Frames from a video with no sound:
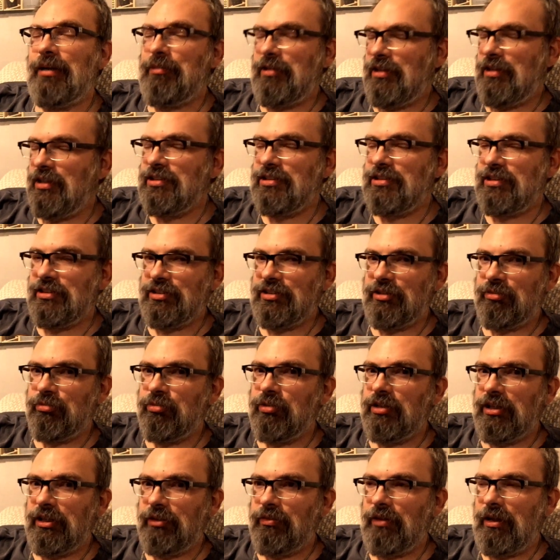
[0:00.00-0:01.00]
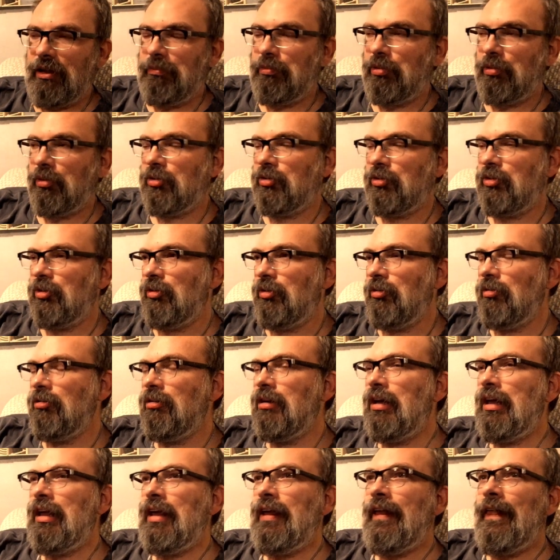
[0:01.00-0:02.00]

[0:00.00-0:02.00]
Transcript: I mean, this is a really great book too.